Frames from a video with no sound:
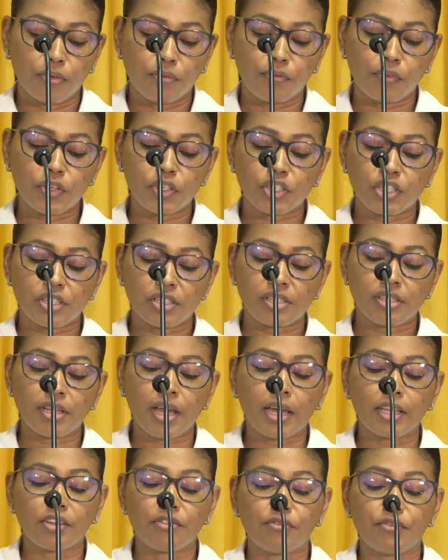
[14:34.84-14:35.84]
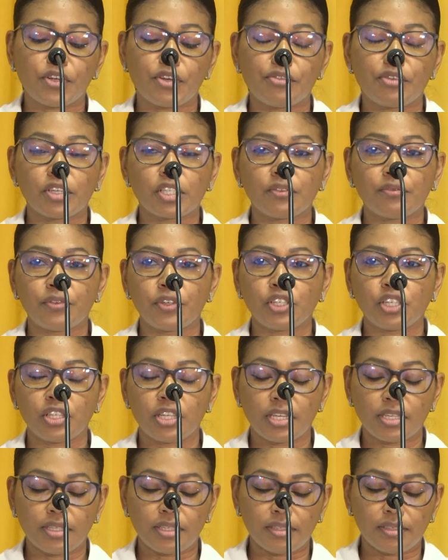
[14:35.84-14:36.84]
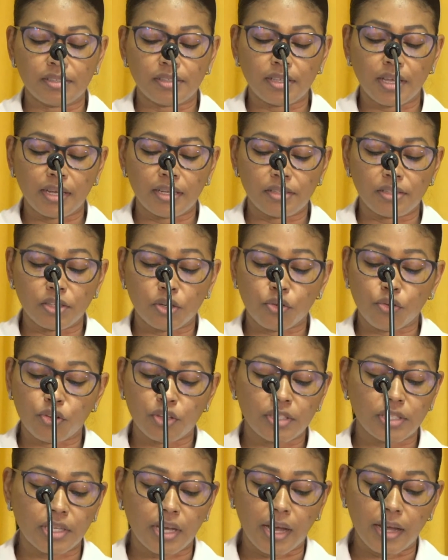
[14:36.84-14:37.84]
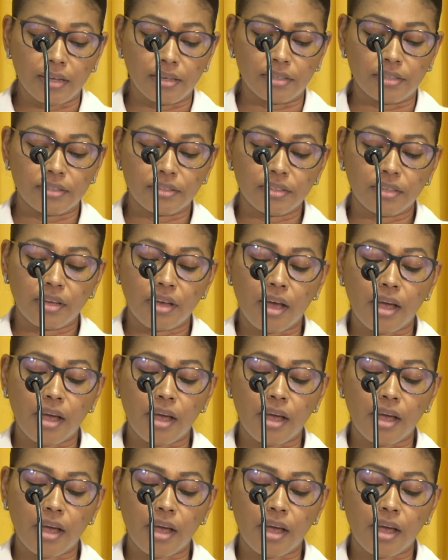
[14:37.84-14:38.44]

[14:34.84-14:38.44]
Fishers at the various fish landing sites across the island